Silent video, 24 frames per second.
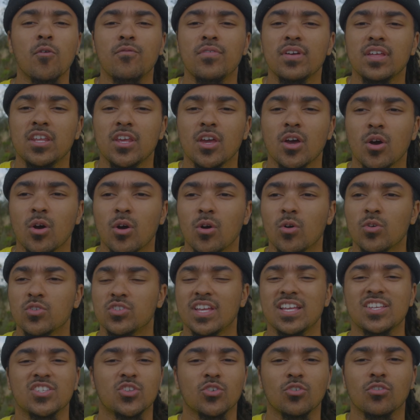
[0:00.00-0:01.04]
videos,
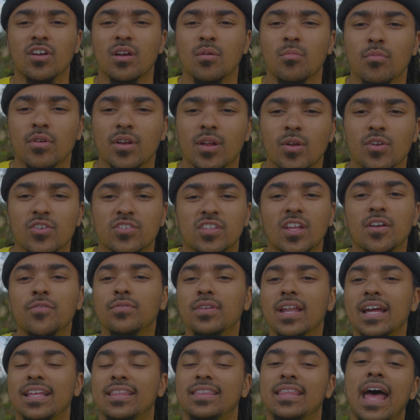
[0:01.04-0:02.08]
Instagram reels, stuff
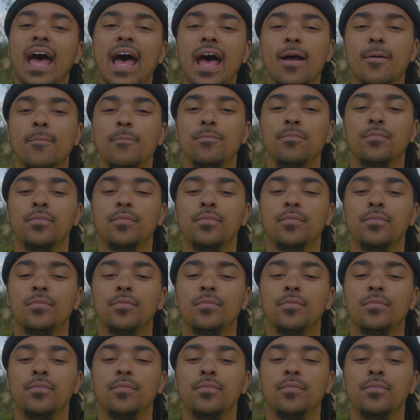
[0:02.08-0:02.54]
like that,